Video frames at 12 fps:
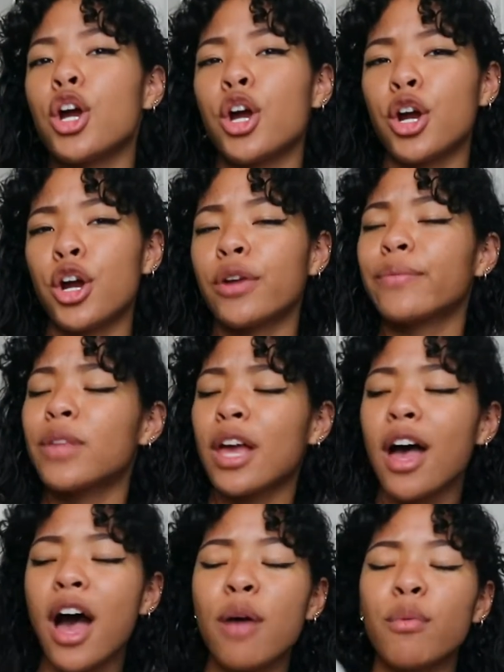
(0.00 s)
Her.
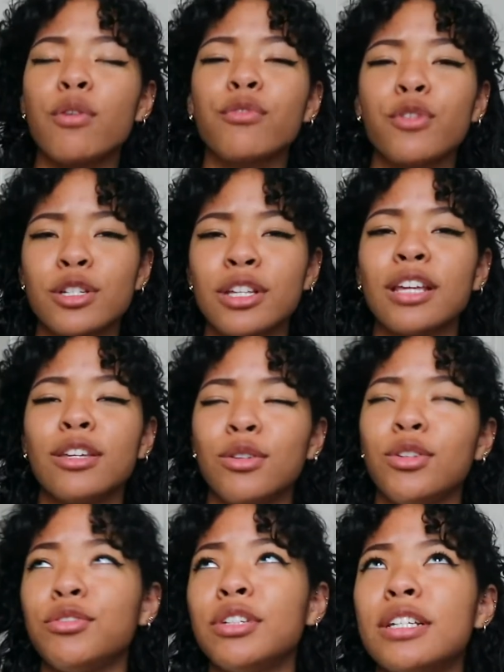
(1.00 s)
I won't forsake you,
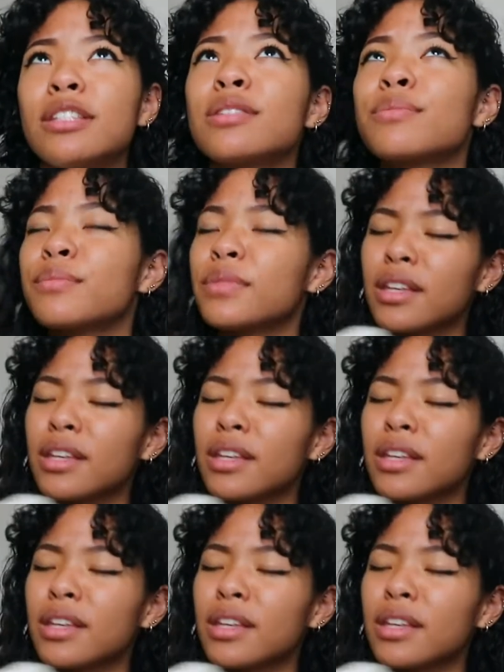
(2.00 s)
Eunice.